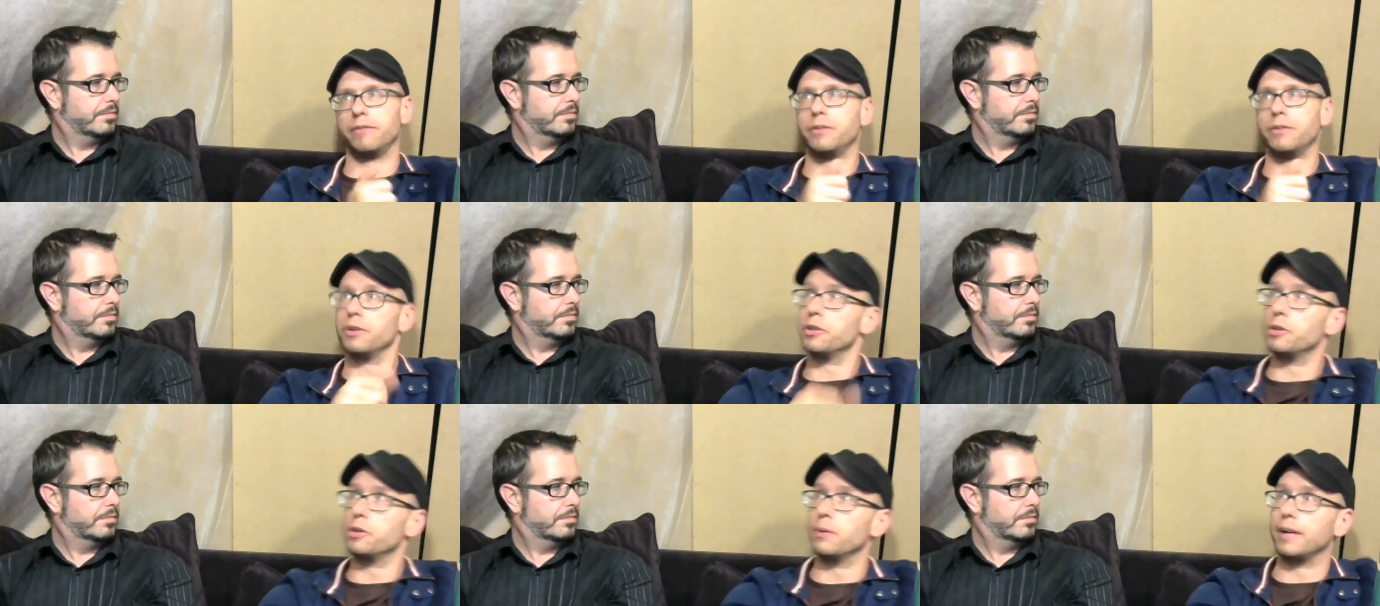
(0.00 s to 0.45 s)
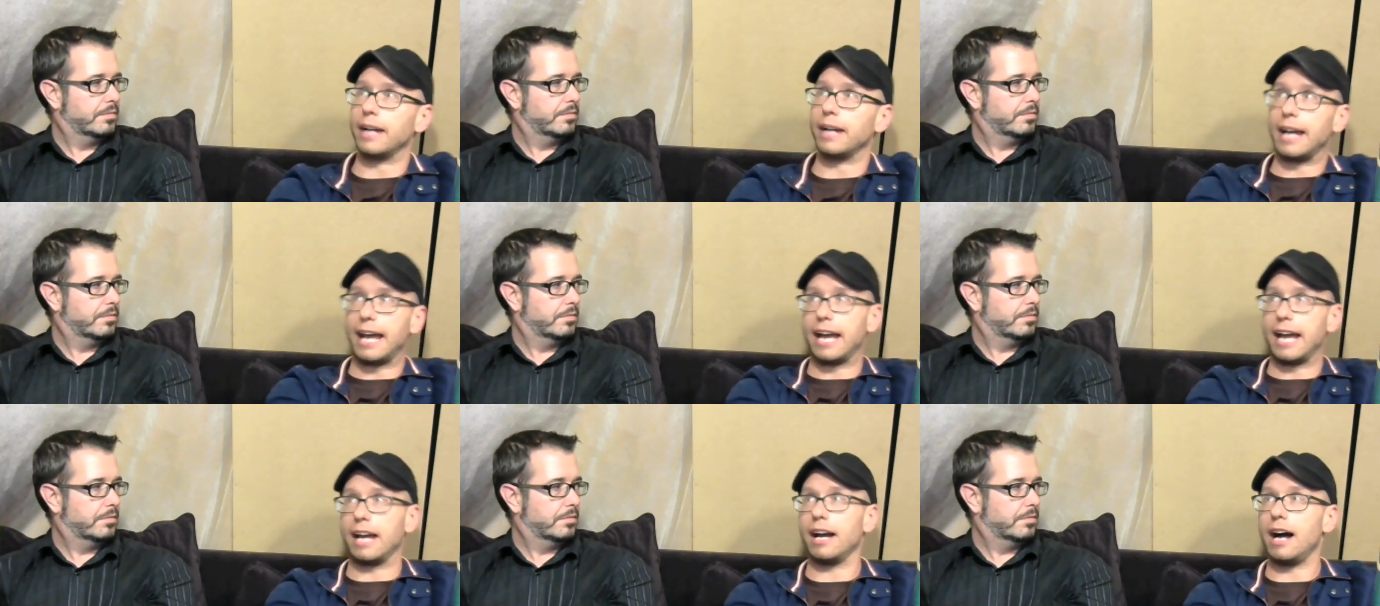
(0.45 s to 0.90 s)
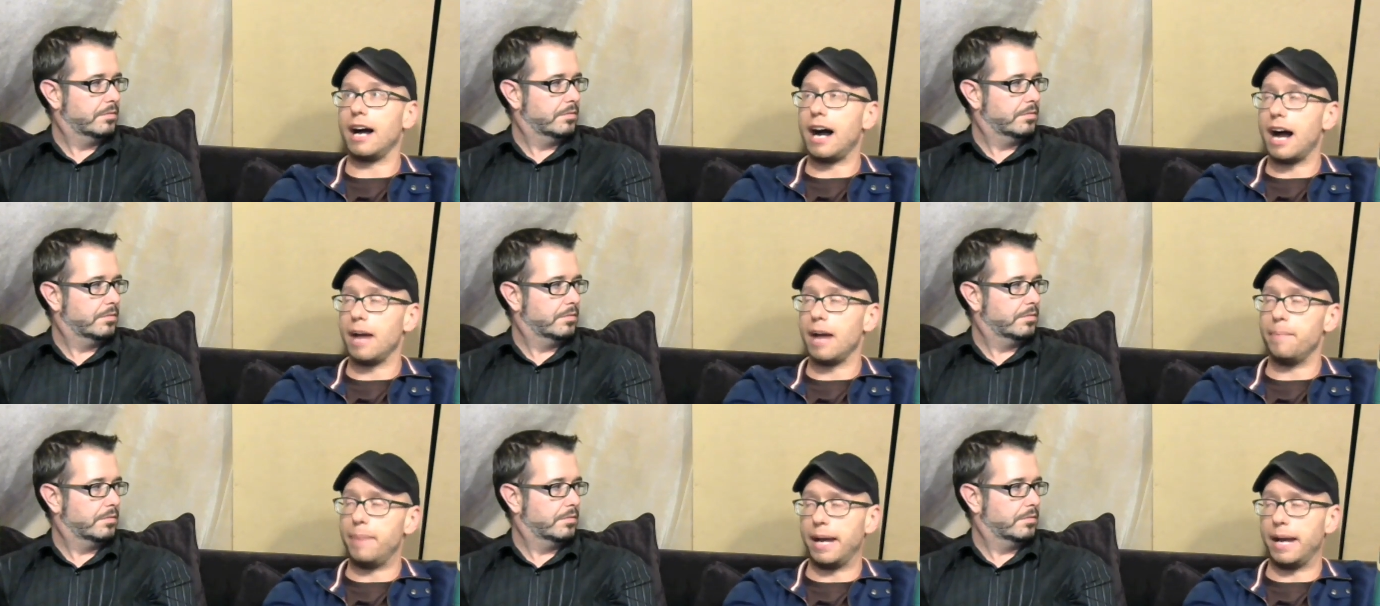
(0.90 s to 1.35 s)
Speaker 1: if you're doing a
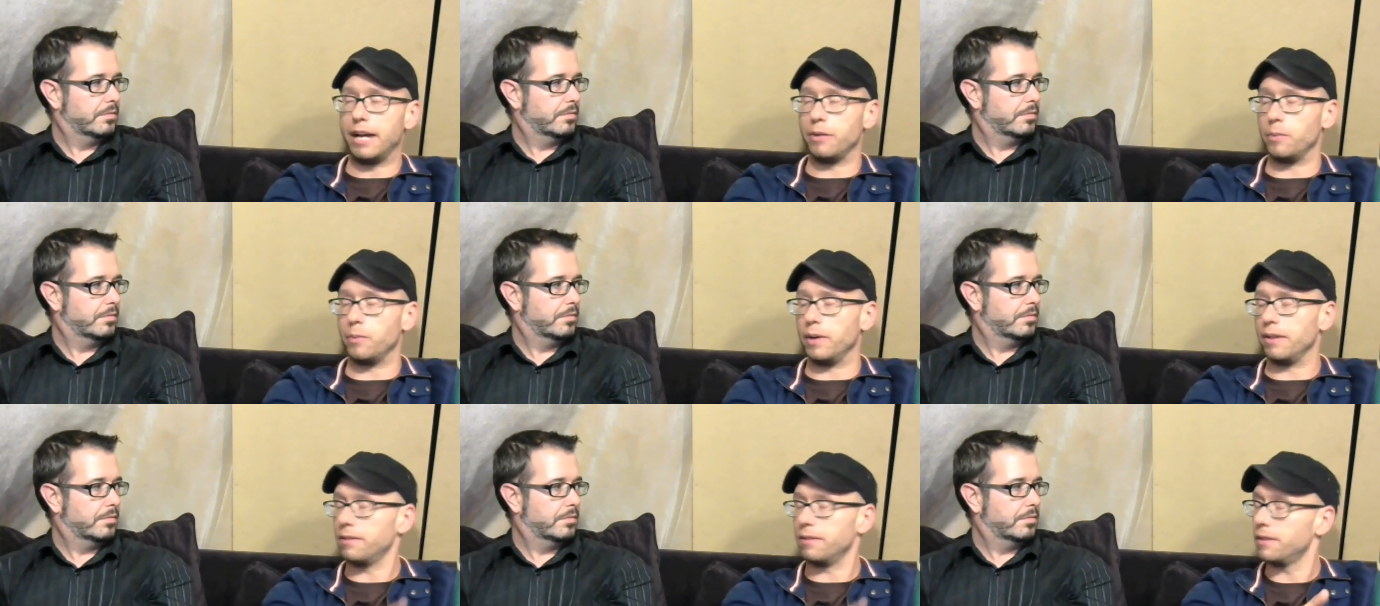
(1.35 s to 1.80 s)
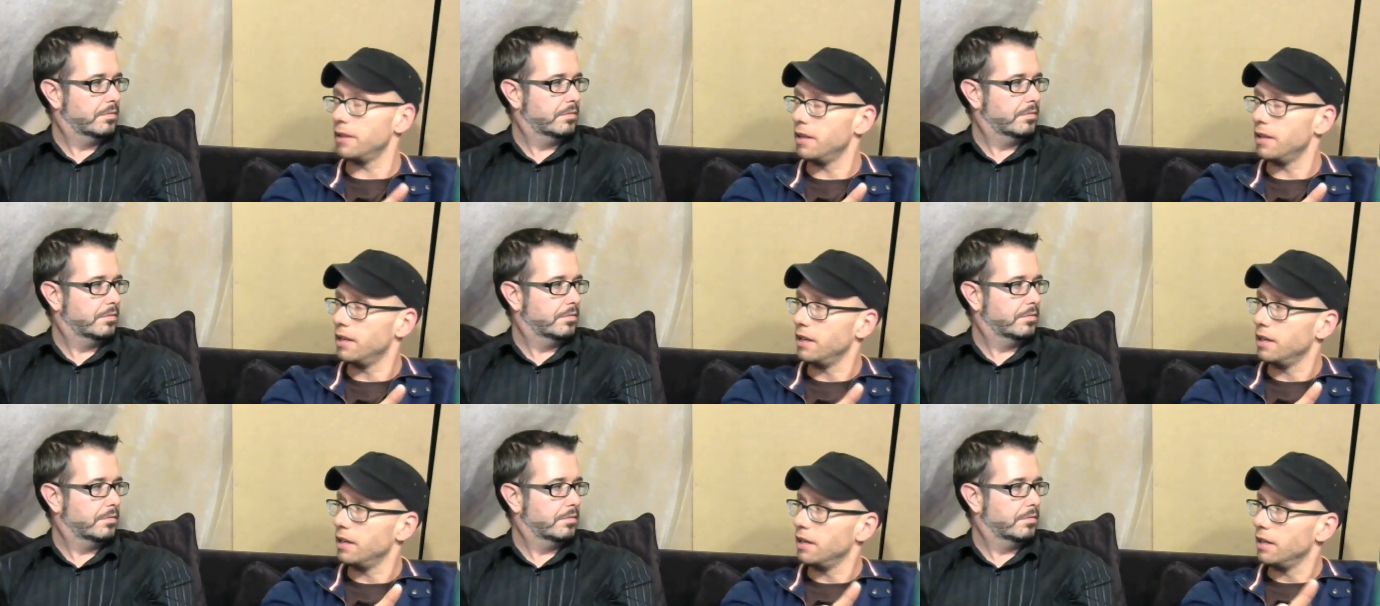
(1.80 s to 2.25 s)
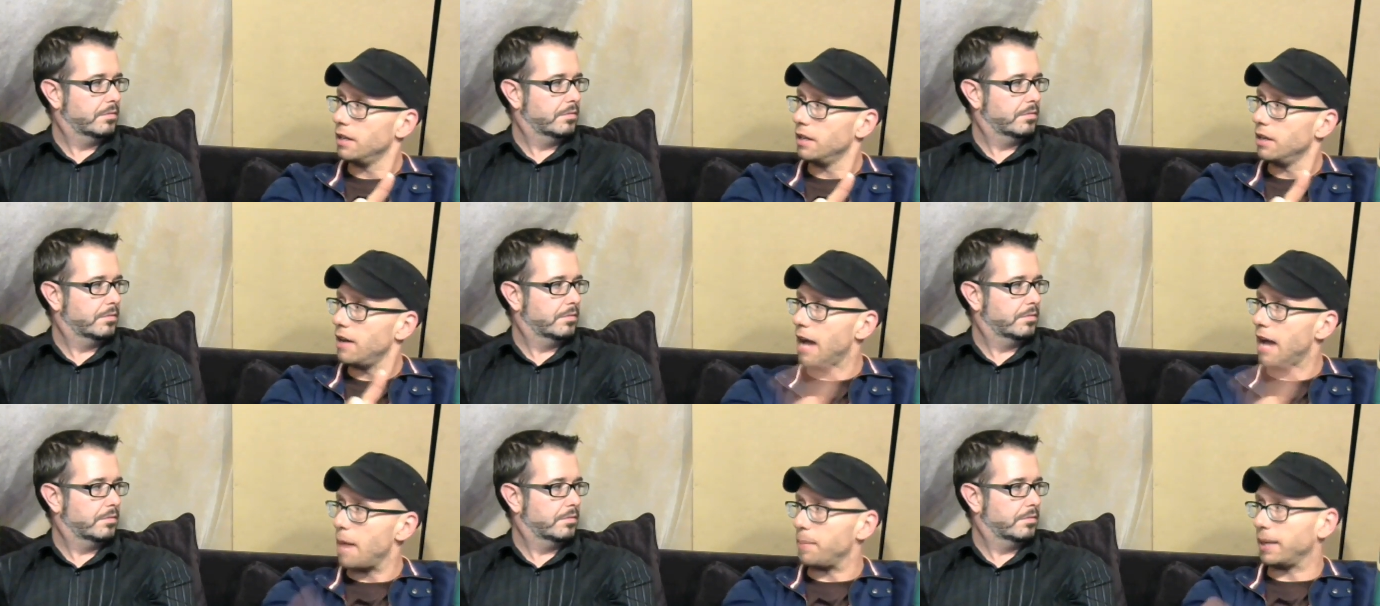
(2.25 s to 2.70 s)
high bandwidth
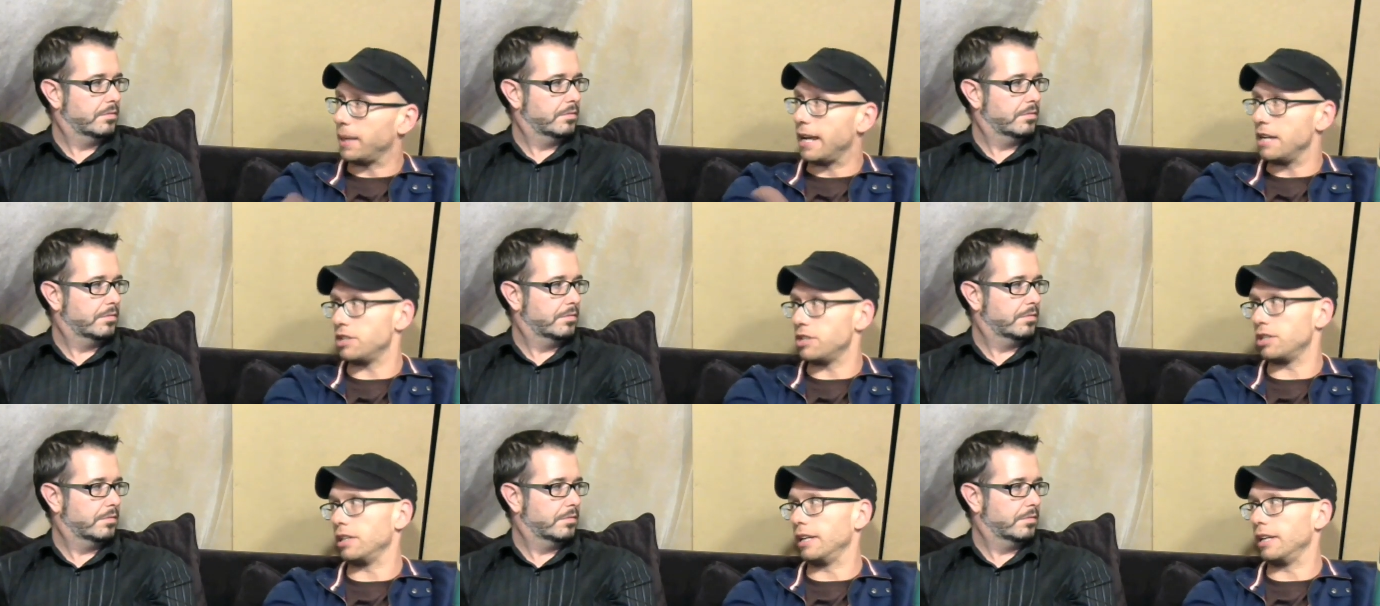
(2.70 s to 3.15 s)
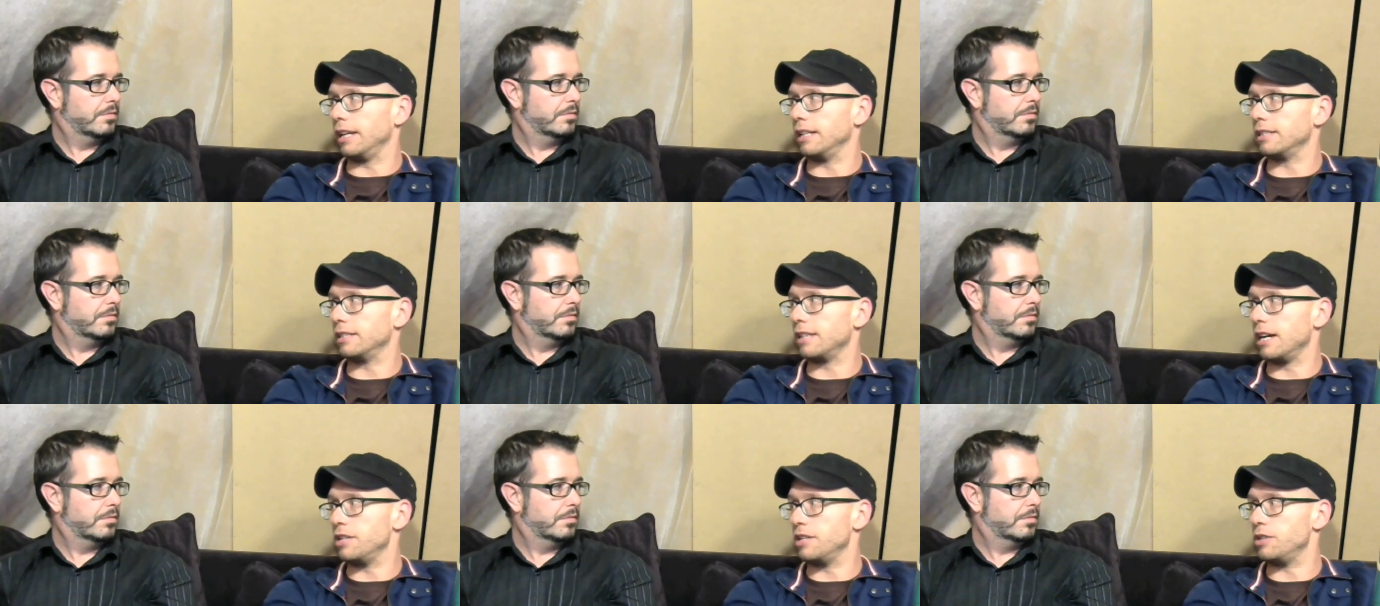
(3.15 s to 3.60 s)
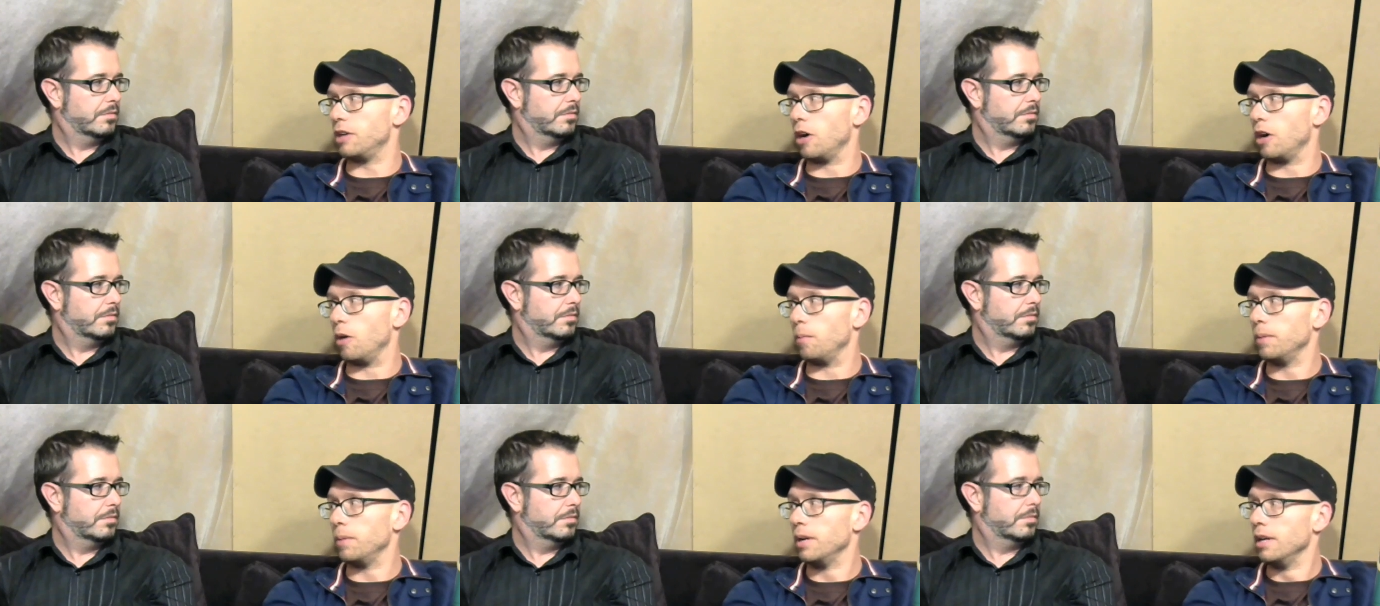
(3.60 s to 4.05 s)
application inside your
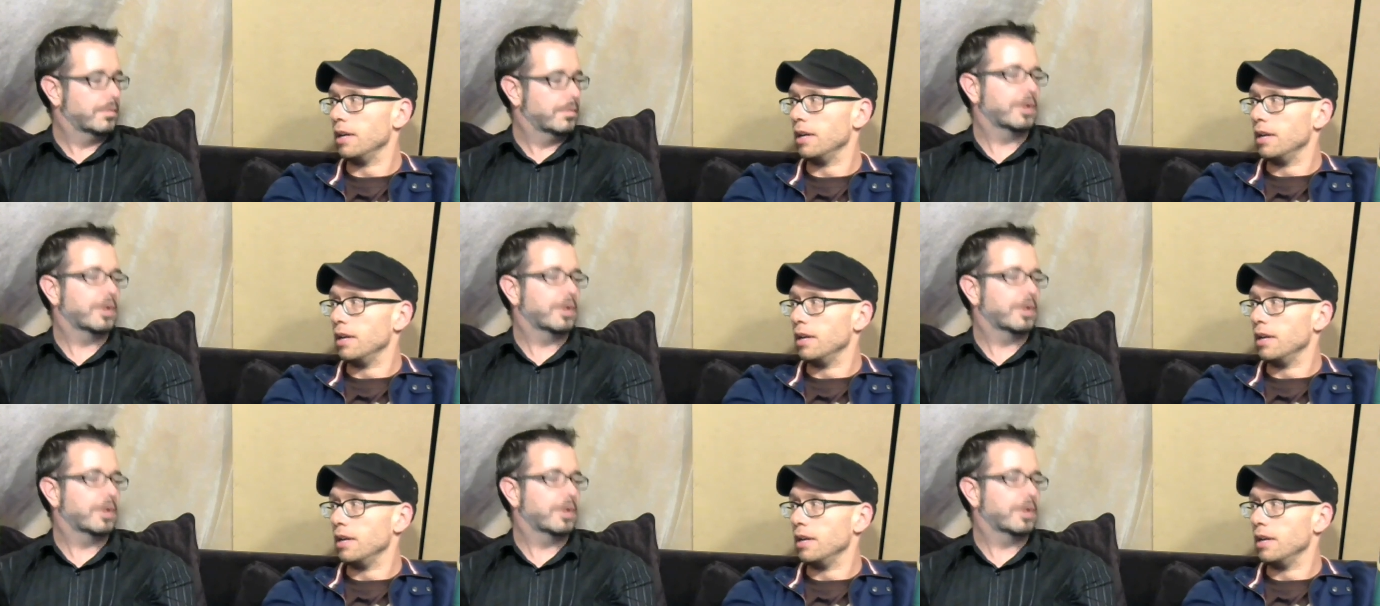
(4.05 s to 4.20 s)
home.